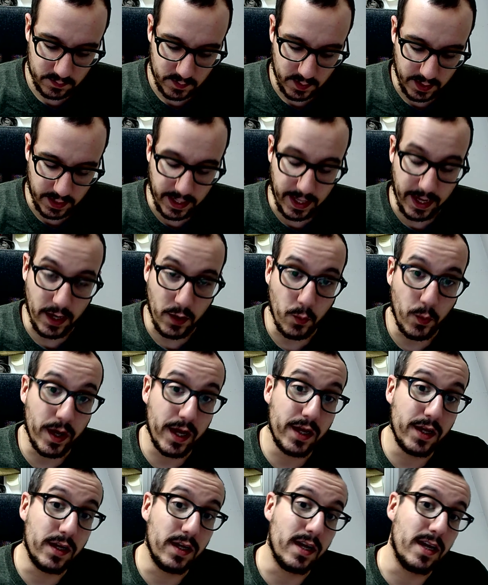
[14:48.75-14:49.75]
they
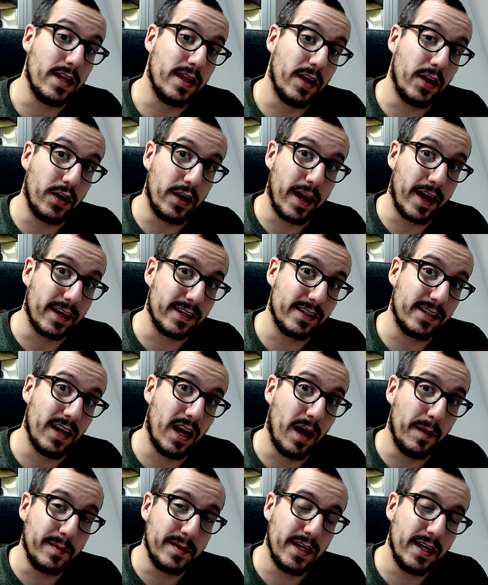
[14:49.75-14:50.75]
will, in their next
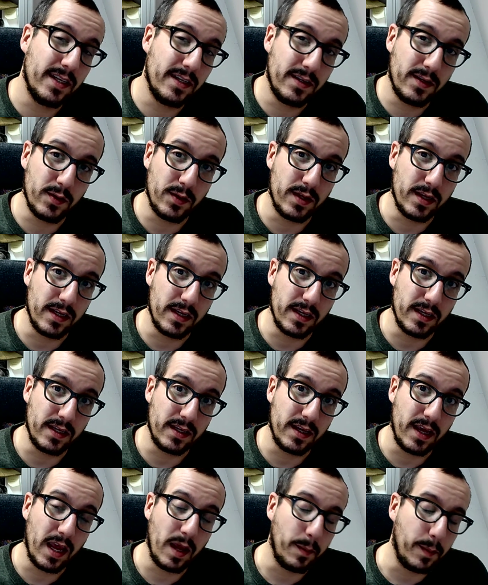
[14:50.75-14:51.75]
update to the
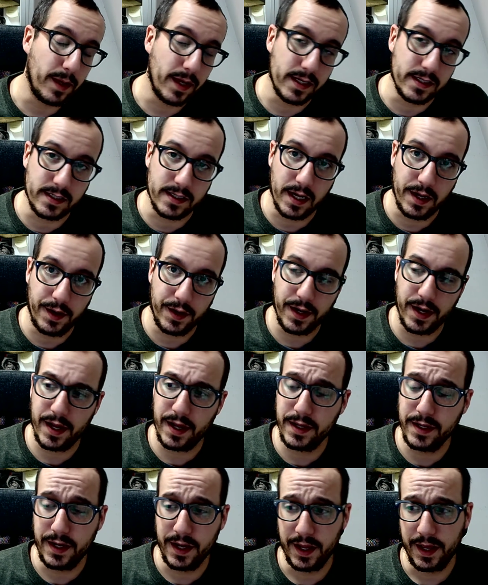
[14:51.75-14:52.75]
APA style
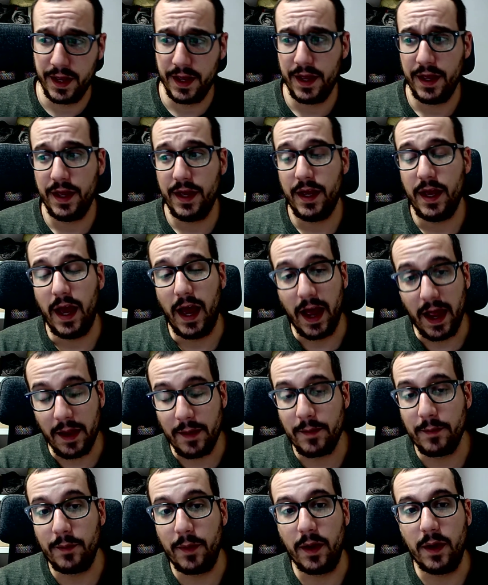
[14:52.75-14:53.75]
guide,
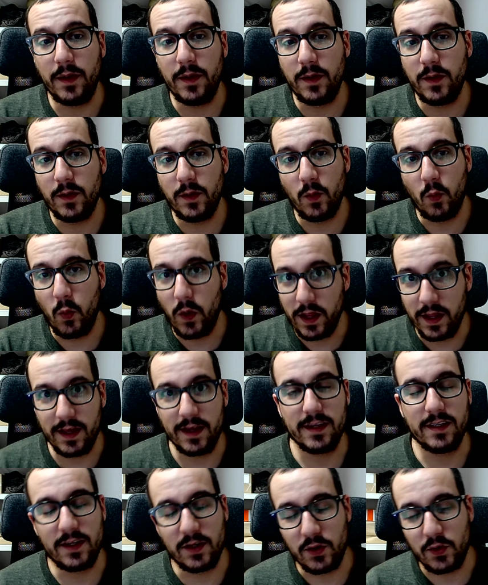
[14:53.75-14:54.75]
I'm
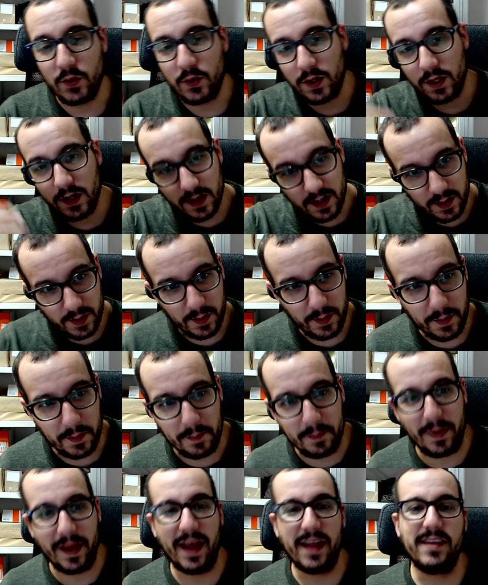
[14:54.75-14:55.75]
willing to
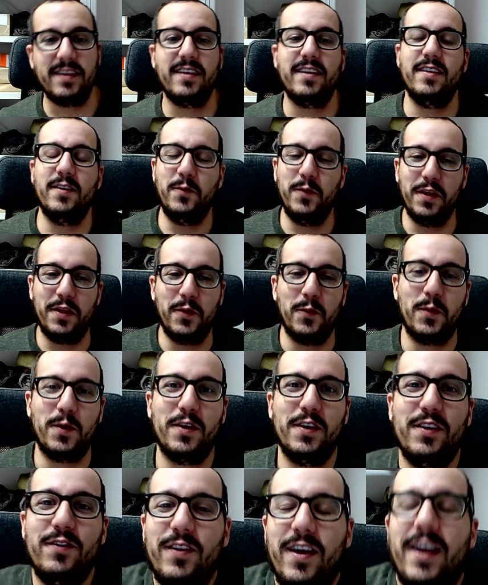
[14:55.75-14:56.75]
bet with the
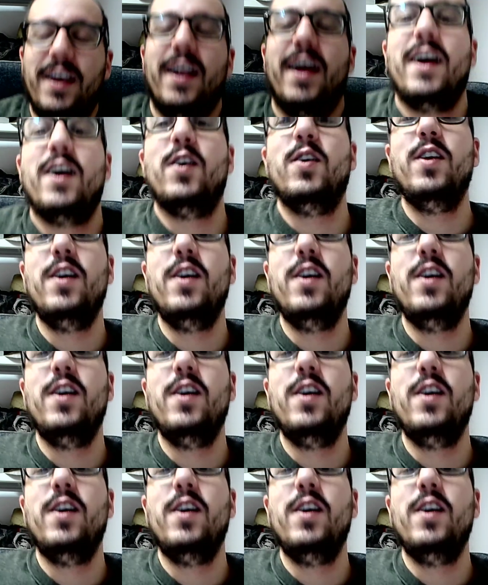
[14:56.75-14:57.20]
world right now